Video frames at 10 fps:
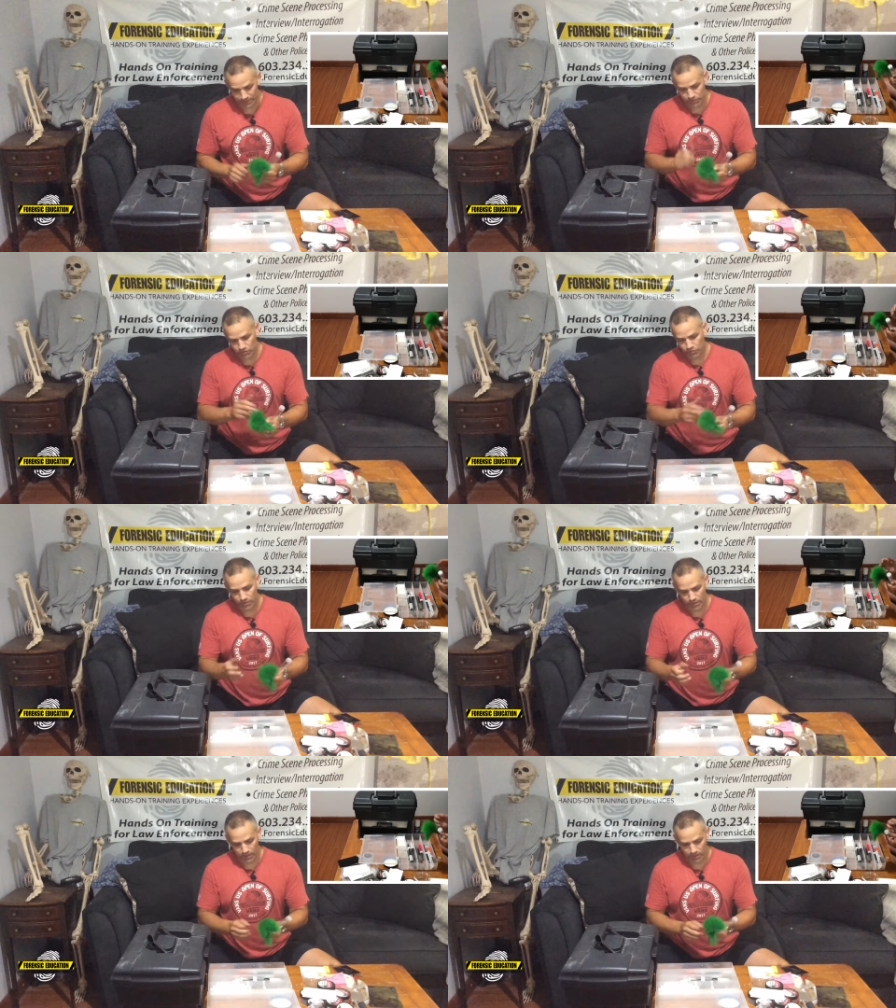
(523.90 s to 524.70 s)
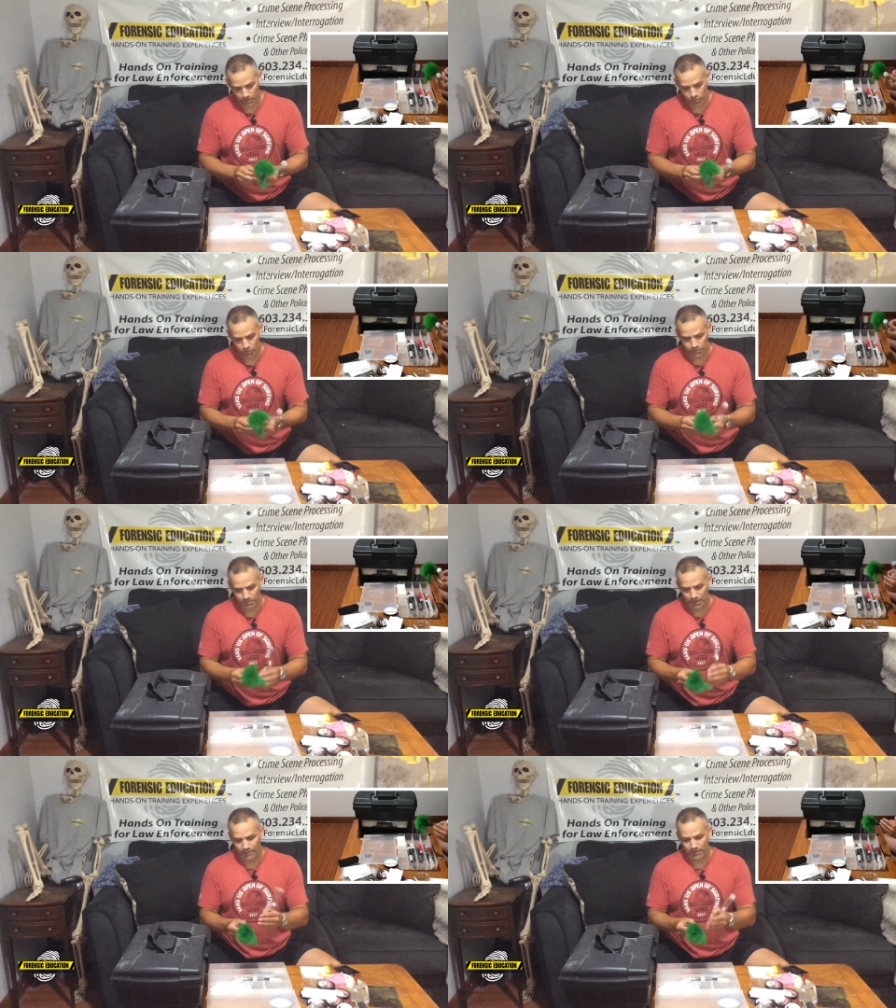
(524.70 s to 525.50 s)
I just
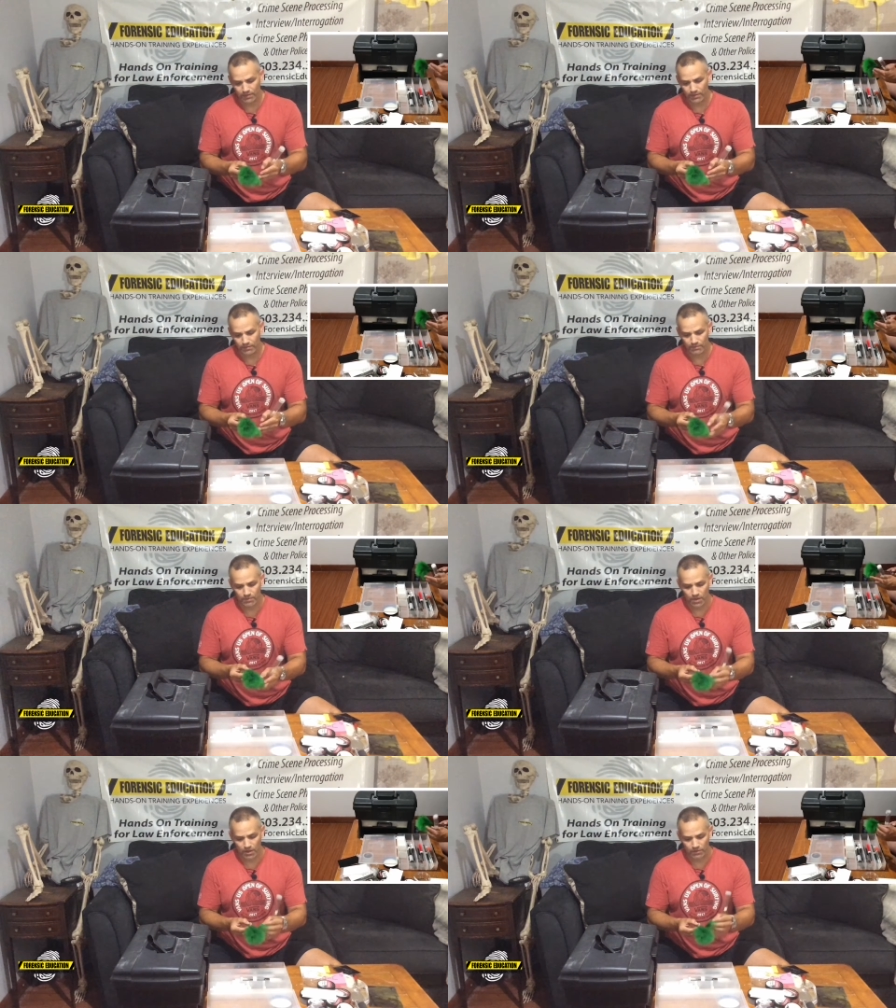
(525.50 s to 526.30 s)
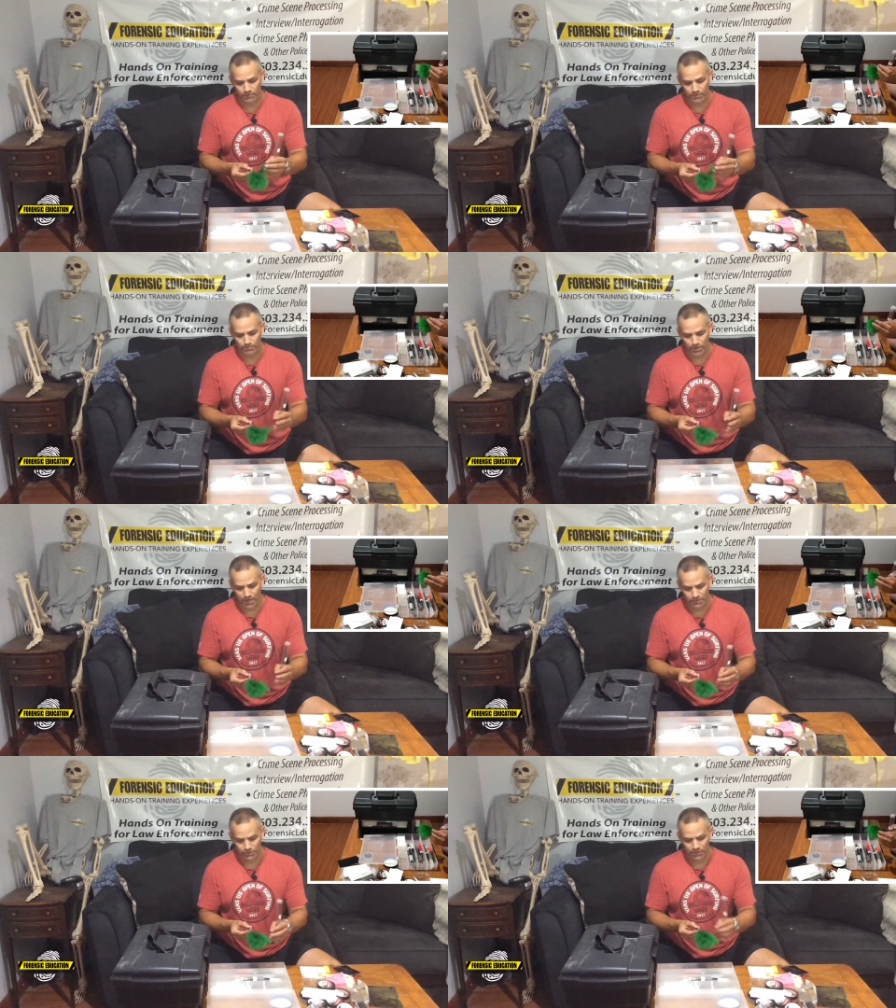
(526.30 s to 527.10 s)
correspond the color of the
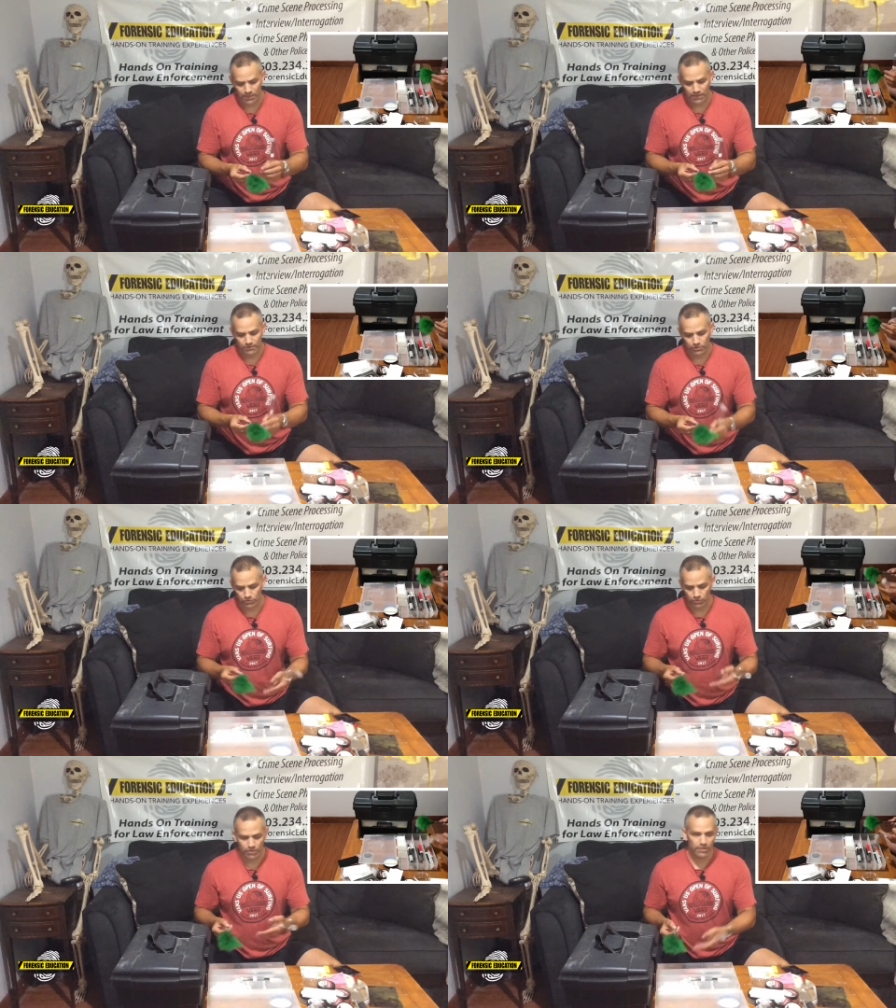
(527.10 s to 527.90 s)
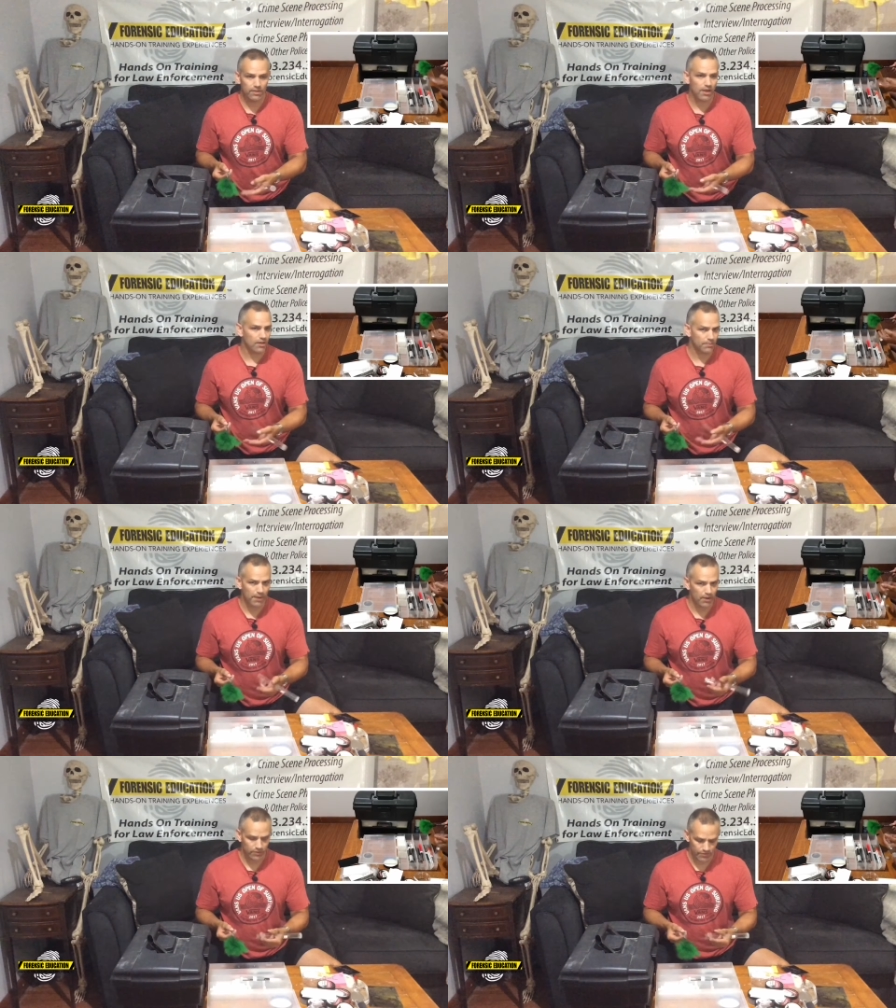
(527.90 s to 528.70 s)
brush to the color
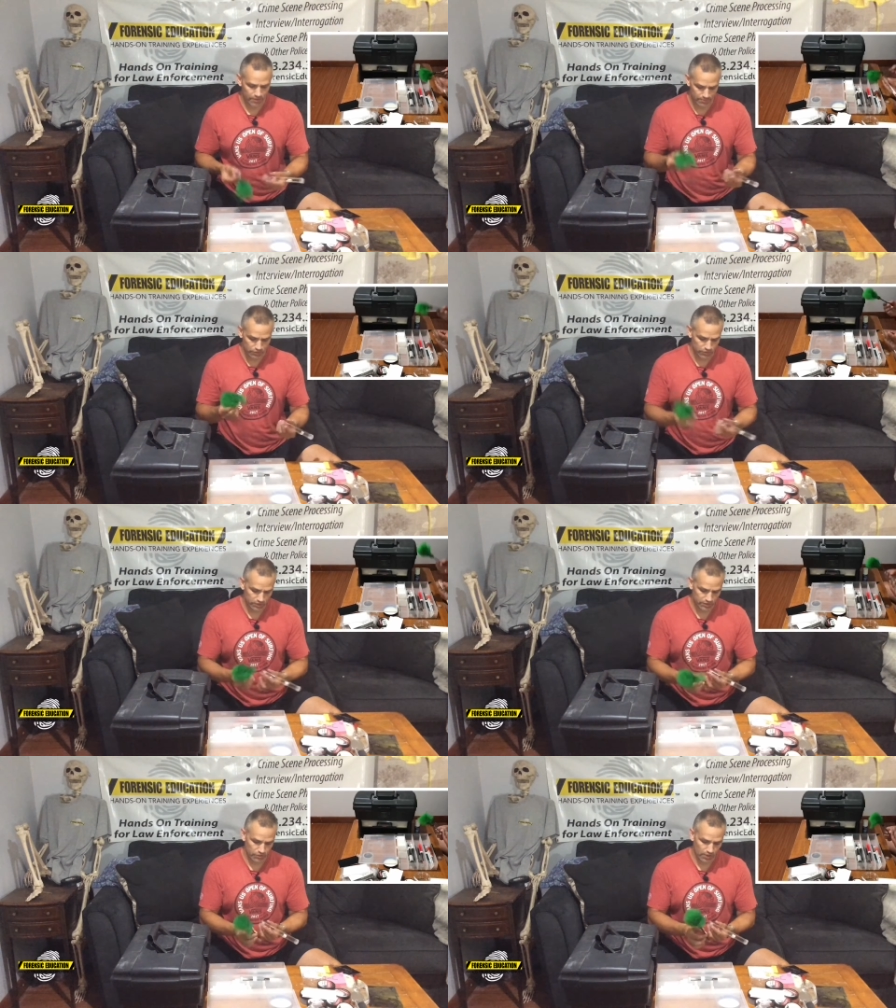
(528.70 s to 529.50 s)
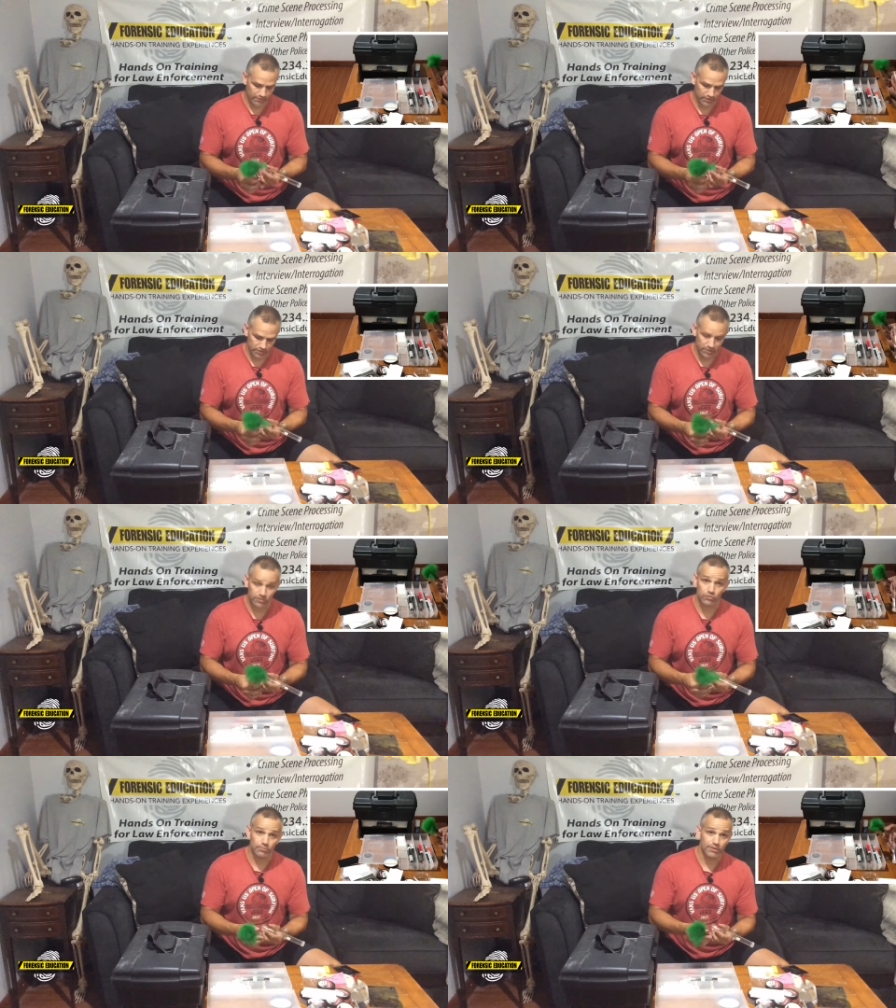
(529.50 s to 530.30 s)
powder that I'm using. So obviously
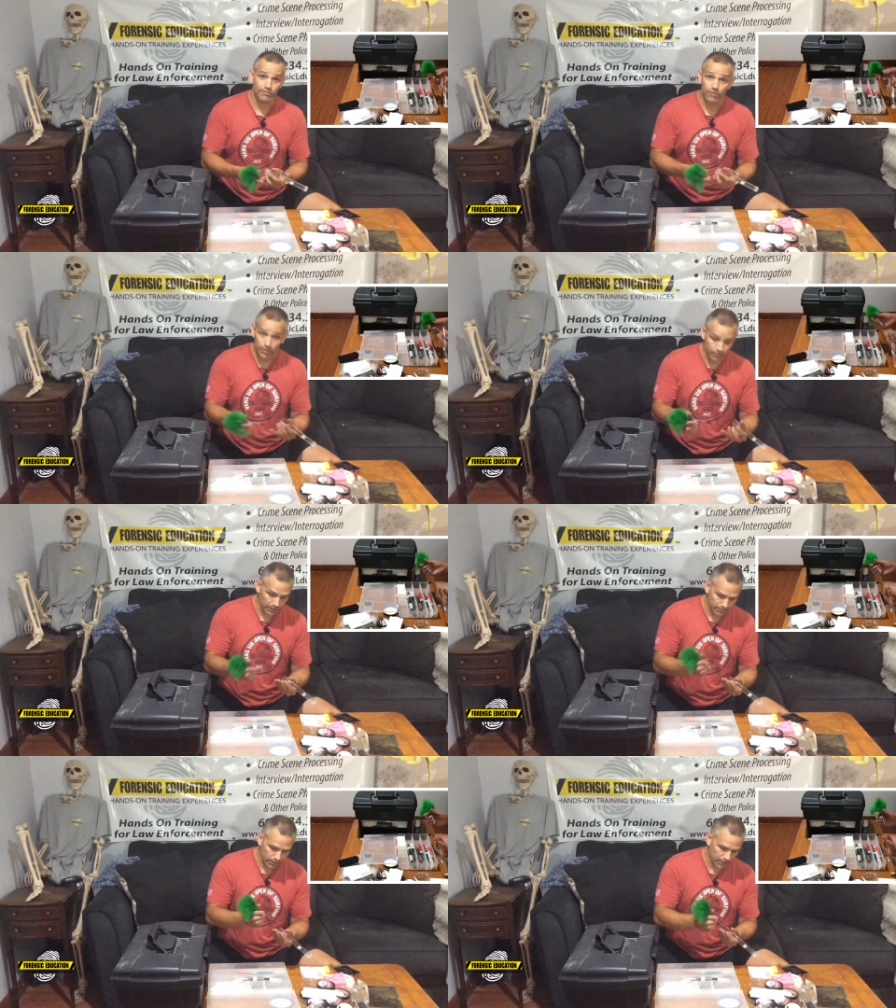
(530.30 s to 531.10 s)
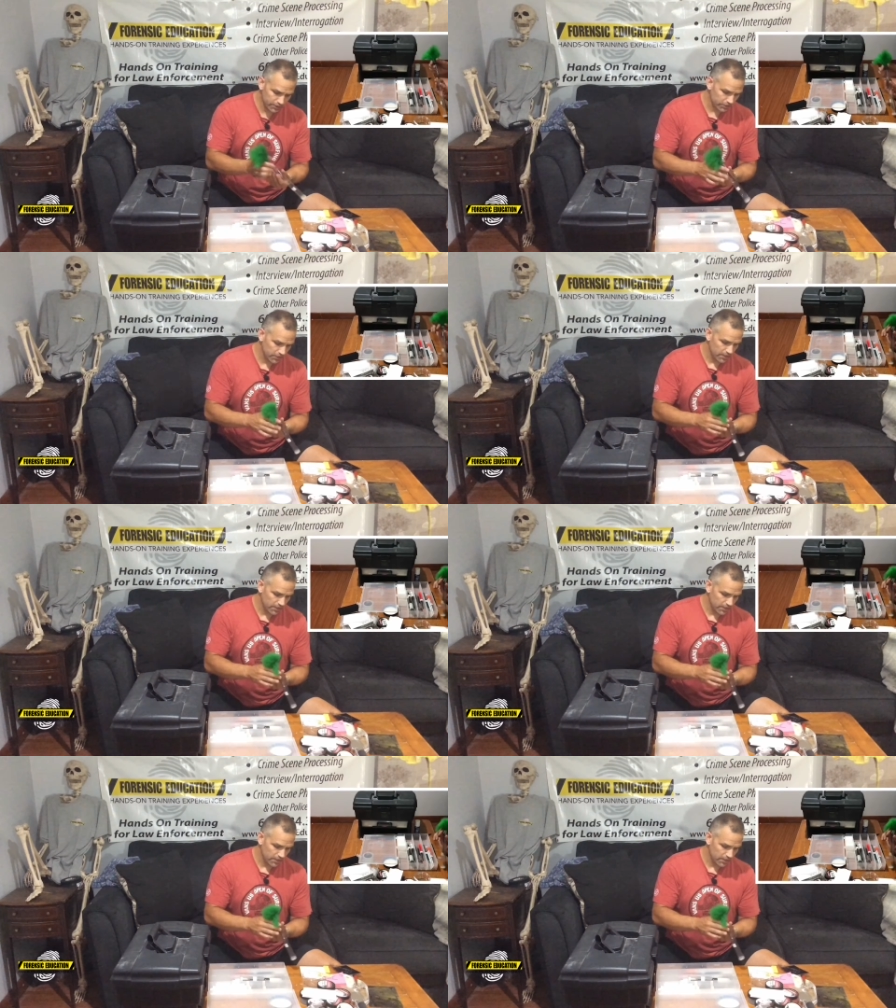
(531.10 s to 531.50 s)
this would be for a green brush.